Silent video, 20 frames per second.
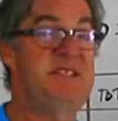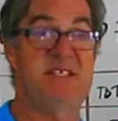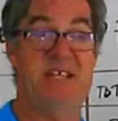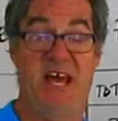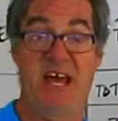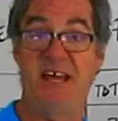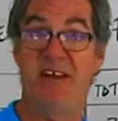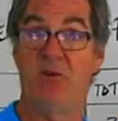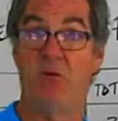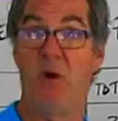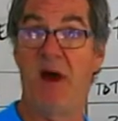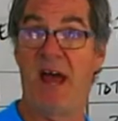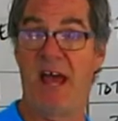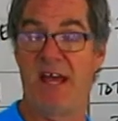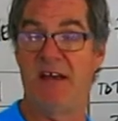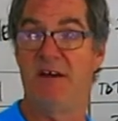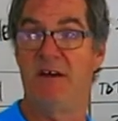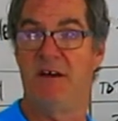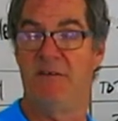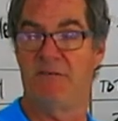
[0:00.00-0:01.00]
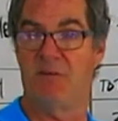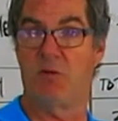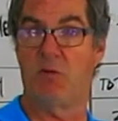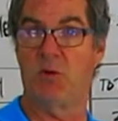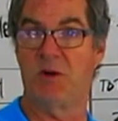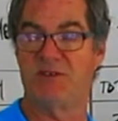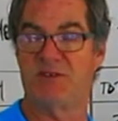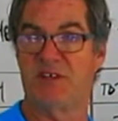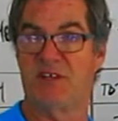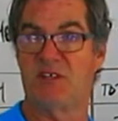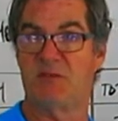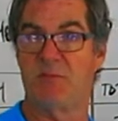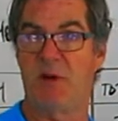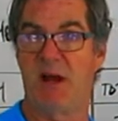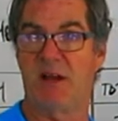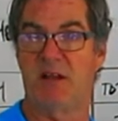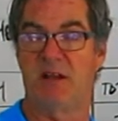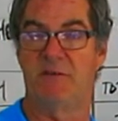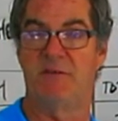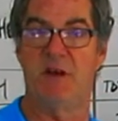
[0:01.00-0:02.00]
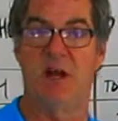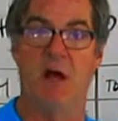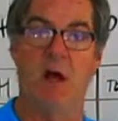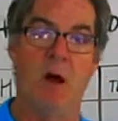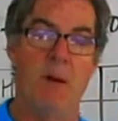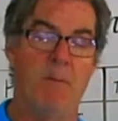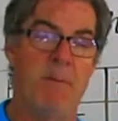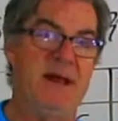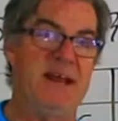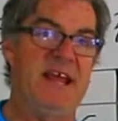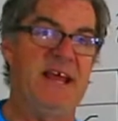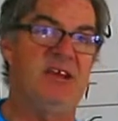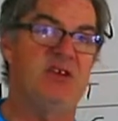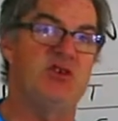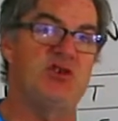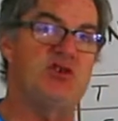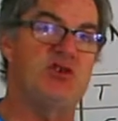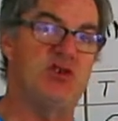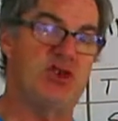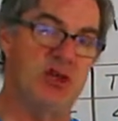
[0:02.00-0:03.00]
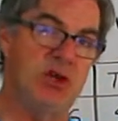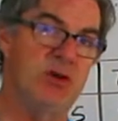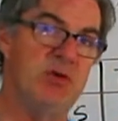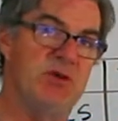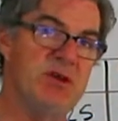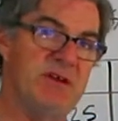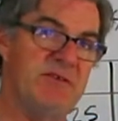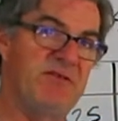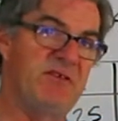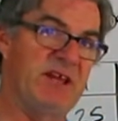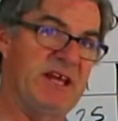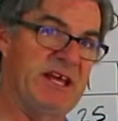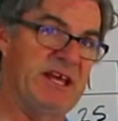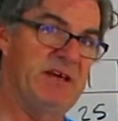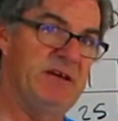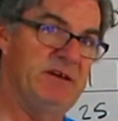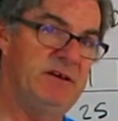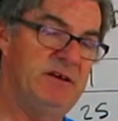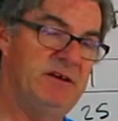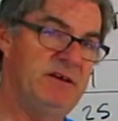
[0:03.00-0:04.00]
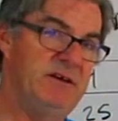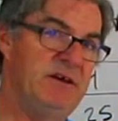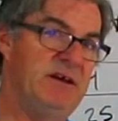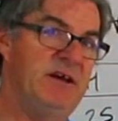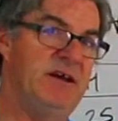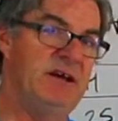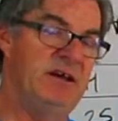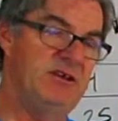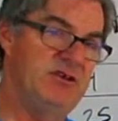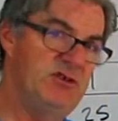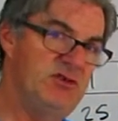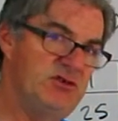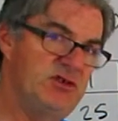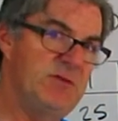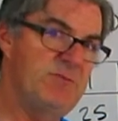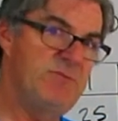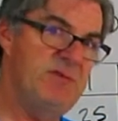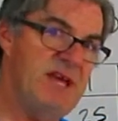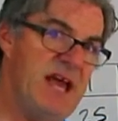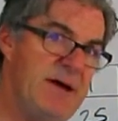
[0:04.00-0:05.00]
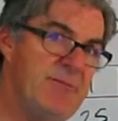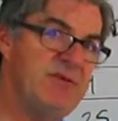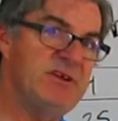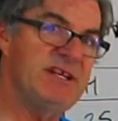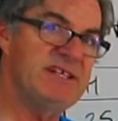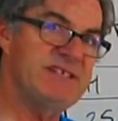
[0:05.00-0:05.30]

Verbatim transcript: 10 away for what's expected. But intuitively, you should be able to